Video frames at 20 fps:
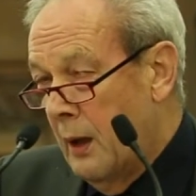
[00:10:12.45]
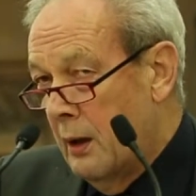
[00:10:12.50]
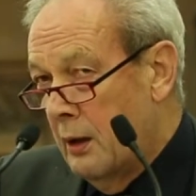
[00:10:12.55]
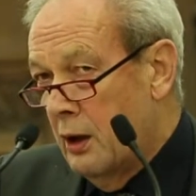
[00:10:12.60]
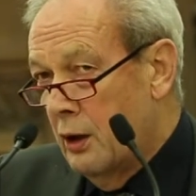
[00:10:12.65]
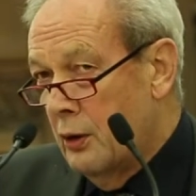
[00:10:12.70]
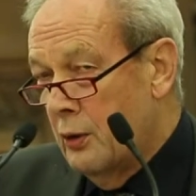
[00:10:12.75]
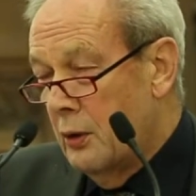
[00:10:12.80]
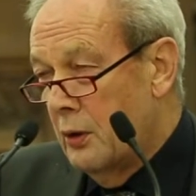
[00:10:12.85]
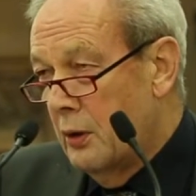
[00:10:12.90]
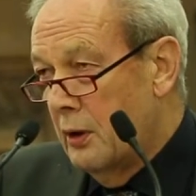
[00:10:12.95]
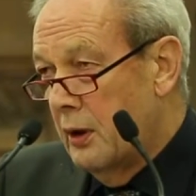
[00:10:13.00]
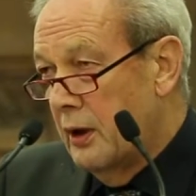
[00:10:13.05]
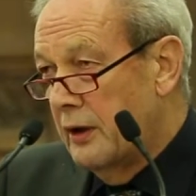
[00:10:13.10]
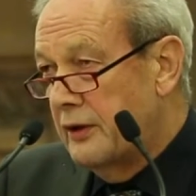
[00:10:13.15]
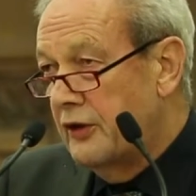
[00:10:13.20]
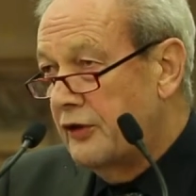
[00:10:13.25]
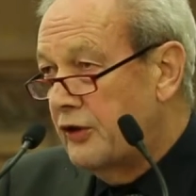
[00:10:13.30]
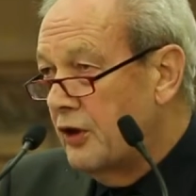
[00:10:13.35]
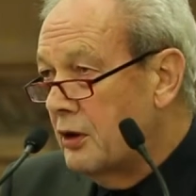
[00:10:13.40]
Now,
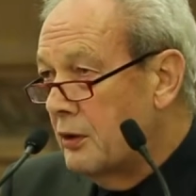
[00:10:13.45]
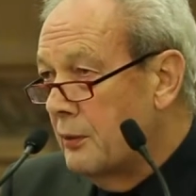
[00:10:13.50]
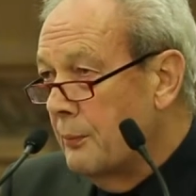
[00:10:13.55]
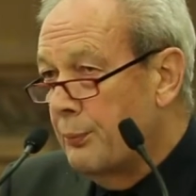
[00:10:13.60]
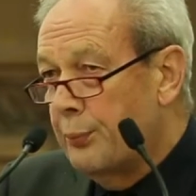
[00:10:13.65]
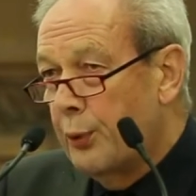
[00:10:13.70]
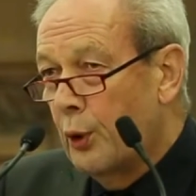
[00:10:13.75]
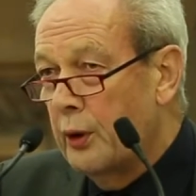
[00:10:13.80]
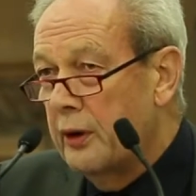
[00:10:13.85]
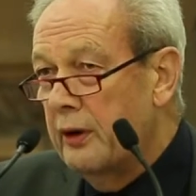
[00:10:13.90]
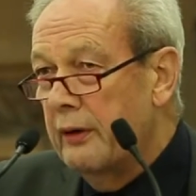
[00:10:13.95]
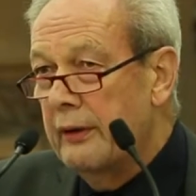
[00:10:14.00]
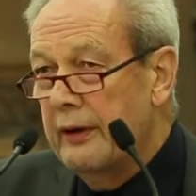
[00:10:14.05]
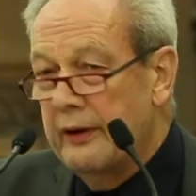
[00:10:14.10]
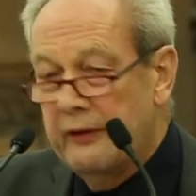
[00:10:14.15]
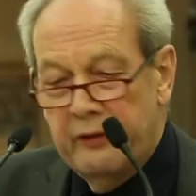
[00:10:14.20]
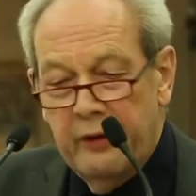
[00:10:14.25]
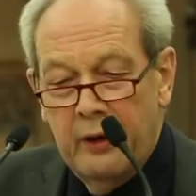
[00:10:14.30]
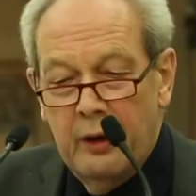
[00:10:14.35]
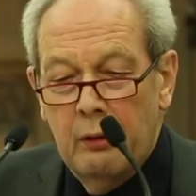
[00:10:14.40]
at a certain point, they
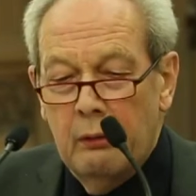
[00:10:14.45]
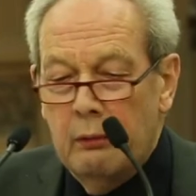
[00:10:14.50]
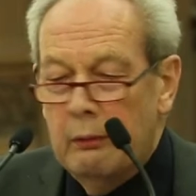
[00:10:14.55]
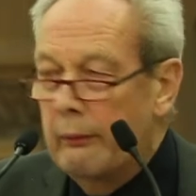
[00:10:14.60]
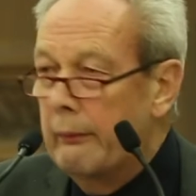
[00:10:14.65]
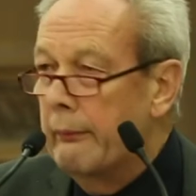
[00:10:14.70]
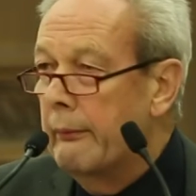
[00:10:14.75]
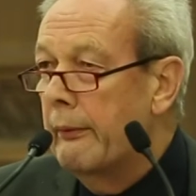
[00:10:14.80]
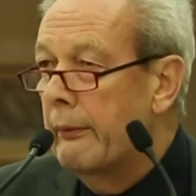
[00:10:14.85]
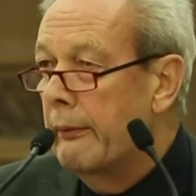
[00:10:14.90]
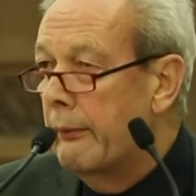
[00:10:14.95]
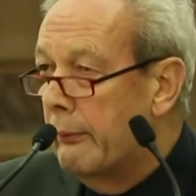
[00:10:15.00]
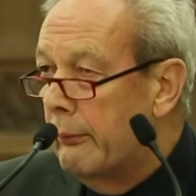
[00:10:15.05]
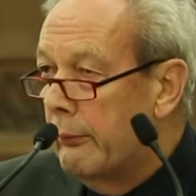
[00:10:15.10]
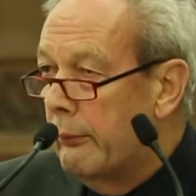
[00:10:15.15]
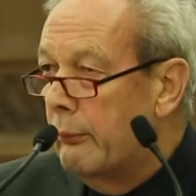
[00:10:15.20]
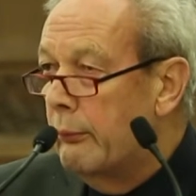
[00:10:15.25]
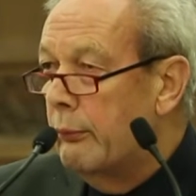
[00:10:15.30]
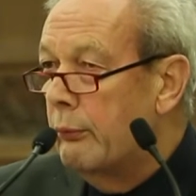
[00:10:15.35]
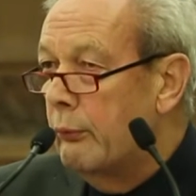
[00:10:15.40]
say, look,
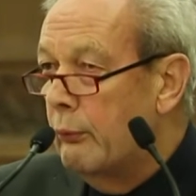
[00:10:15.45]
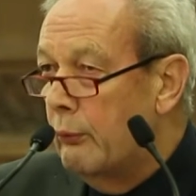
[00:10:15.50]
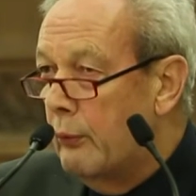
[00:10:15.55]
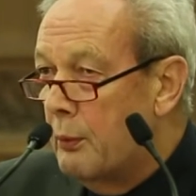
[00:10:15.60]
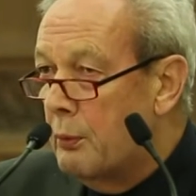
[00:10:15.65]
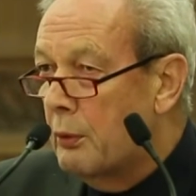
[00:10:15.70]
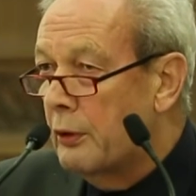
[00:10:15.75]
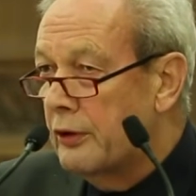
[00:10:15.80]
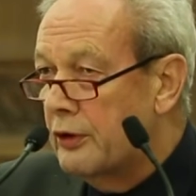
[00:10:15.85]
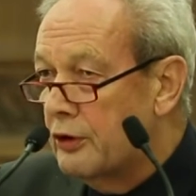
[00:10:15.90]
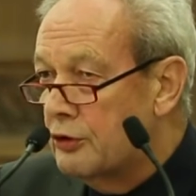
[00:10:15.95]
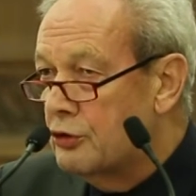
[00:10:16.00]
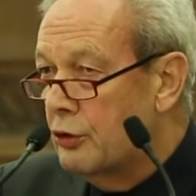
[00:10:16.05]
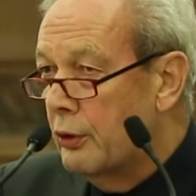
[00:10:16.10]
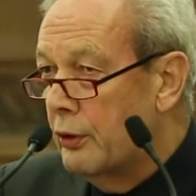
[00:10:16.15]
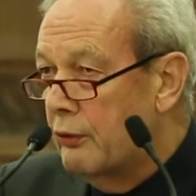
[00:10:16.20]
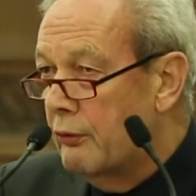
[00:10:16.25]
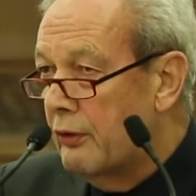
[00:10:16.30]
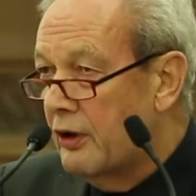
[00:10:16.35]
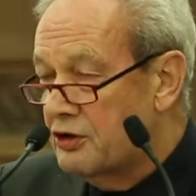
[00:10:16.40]
we want to
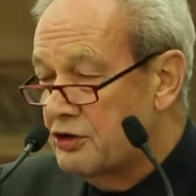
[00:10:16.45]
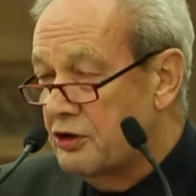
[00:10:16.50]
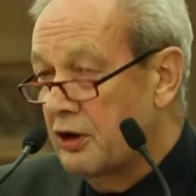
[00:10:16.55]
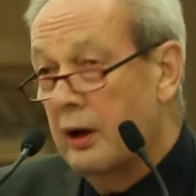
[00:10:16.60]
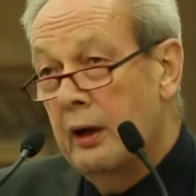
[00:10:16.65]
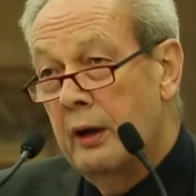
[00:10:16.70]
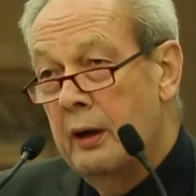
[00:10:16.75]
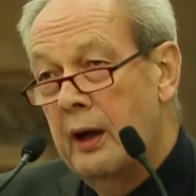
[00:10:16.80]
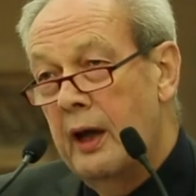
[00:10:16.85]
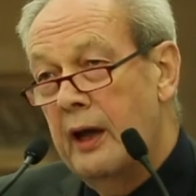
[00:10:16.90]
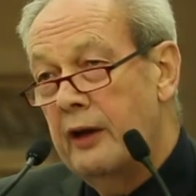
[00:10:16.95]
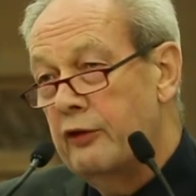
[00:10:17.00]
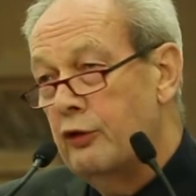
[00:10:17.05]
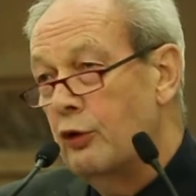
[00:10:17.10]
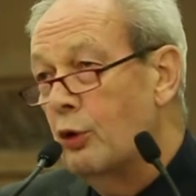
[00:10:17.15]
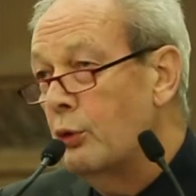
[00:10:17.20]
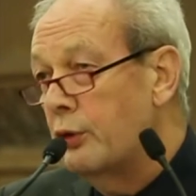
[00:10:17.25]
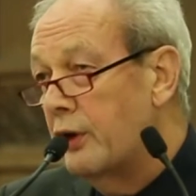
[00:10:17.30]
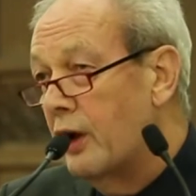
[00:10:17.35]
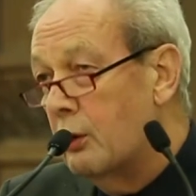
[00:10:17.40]
join Russia. It's
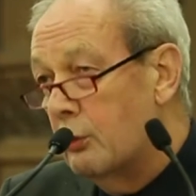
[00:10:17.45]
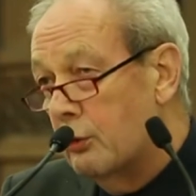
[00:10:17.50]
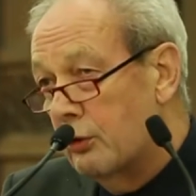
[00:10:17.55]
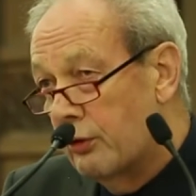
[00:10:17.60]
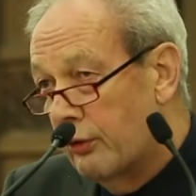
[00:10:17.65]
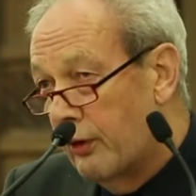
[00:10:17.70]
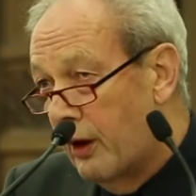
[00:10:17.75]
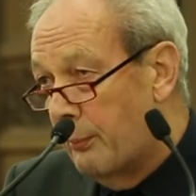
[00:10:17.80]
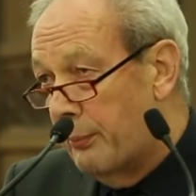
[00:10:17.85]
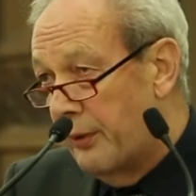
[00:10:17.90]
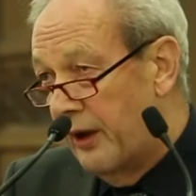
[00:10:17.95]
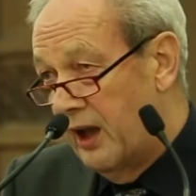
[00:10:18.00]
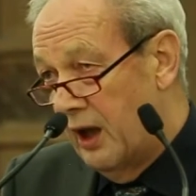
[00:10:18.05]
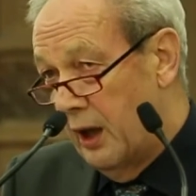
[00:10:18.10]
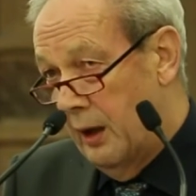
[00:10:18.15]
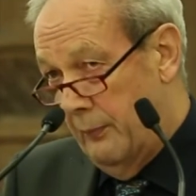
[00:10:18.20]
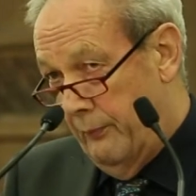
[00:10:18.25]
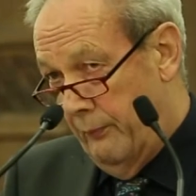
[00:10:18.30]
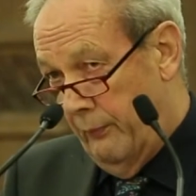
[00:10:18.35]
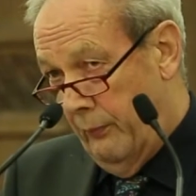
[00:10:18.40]
no doubt grubby.